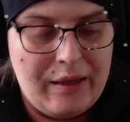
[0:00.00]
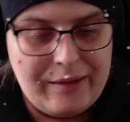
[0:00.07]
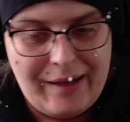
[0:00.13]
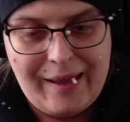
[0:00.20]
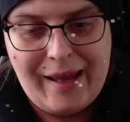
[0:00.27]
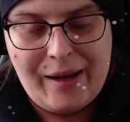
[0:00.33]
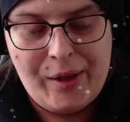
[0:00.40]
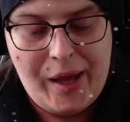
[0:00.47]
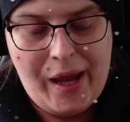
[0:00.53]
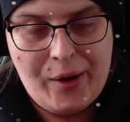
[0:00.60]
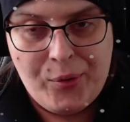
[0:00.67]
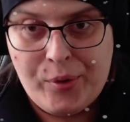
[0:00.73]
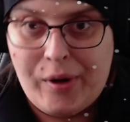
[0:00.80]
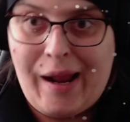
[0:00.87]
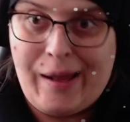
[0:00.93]

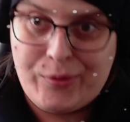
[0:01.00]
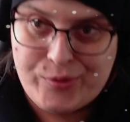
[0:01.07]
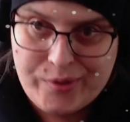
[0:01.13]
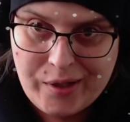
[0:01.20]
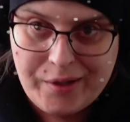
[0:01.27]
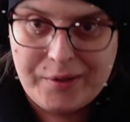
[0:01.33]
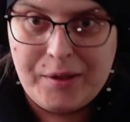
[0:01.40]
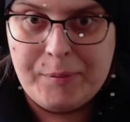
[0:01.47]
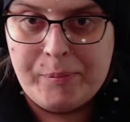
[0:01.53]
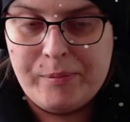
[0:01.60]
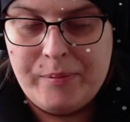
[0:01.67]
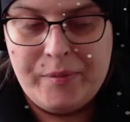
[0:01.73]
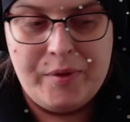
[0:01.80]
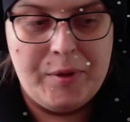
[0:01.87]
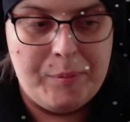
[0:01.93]
anywhere outside
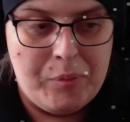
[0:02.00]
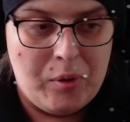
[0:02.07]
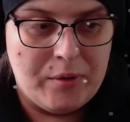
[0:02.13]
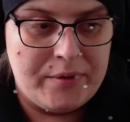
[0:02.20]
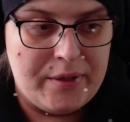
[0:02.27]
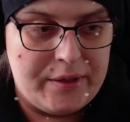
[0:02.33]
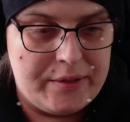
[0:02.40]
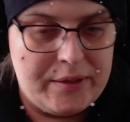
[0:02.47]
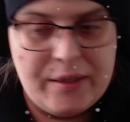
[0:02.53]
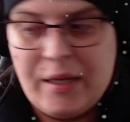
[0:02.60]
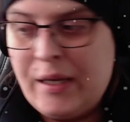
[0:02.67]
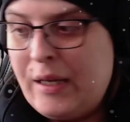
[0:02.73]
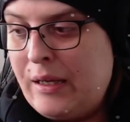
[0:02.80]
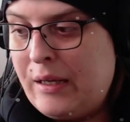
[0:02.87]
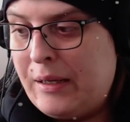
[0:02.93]
the Baltics.
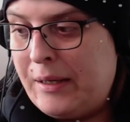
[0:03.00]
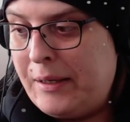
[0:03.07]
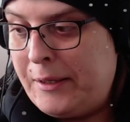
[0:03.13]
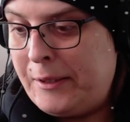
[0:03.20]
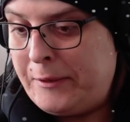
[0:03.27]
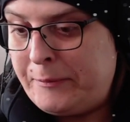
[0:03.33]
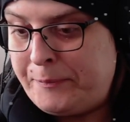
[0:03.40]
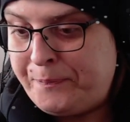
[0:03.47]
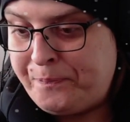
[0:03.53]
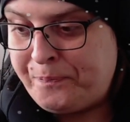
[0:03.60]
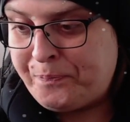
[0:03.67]
Um,